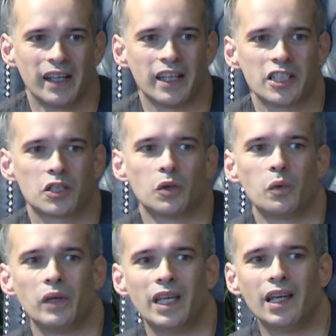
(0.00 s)
And so
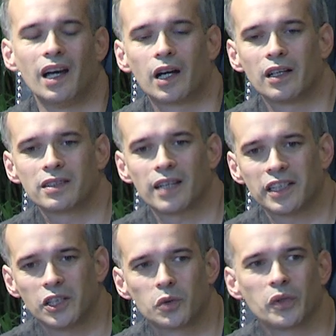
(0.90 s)
we
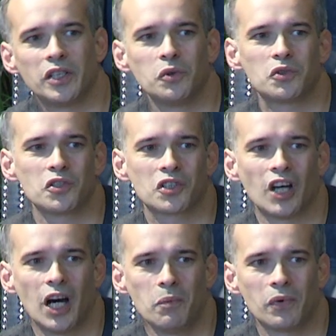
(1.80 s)
started to reduce the
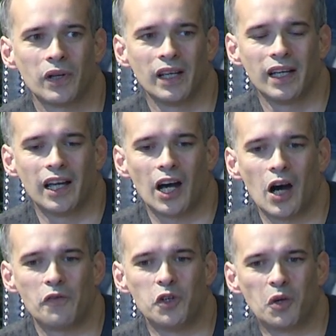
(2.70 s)
scope
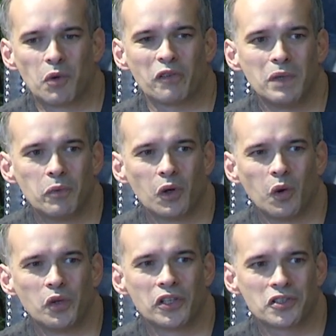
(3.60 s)
of the number of people who
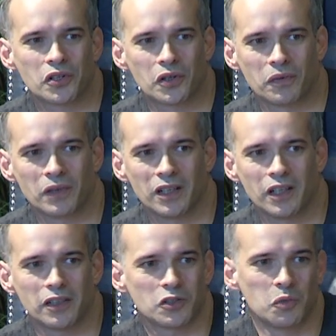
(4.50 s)
would answer
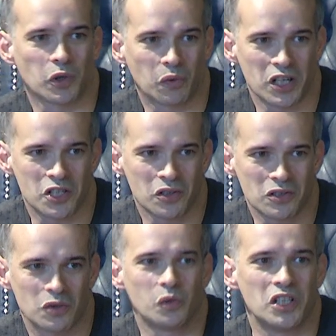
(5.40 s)
support questions
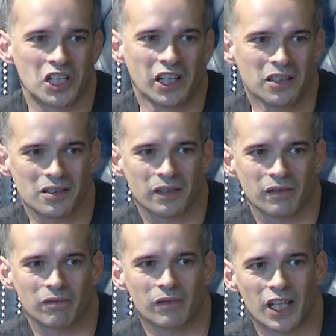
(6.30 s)
to engineers,
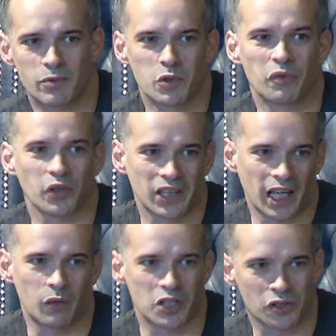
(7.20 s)
especially for tech
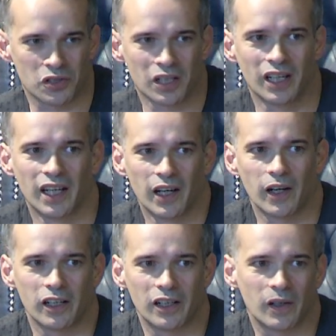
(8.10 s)
questions.
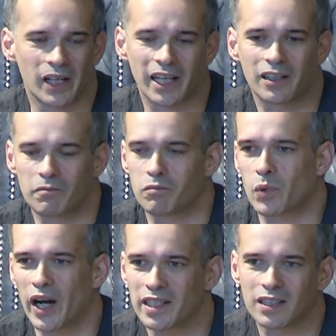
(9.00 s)
Like
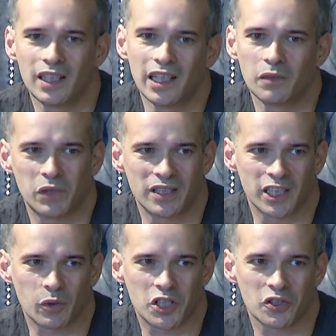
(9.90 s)
pricing, business
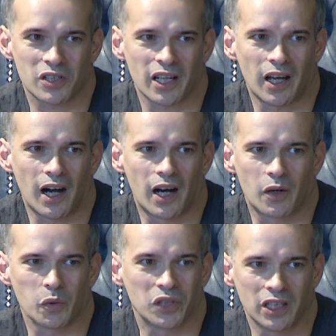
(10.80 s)
questions are
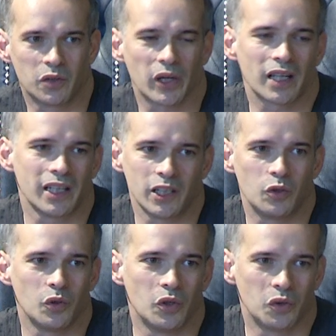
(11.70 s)
routed directly
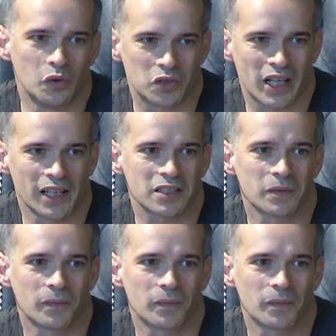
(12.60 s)
to sales.